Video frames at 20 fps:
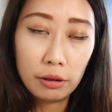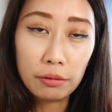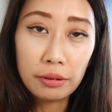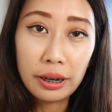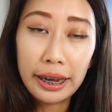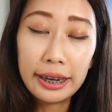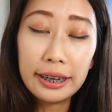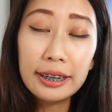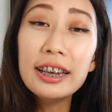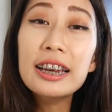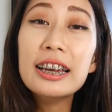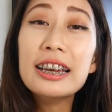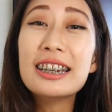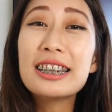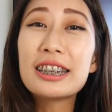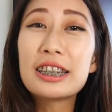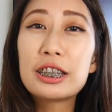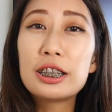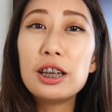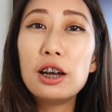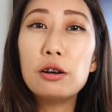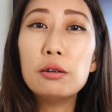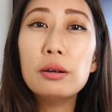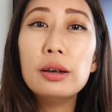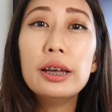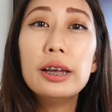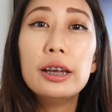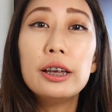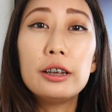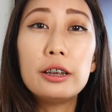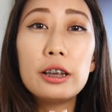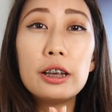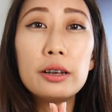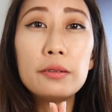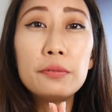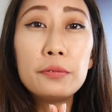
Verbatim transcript: Okay, so uh,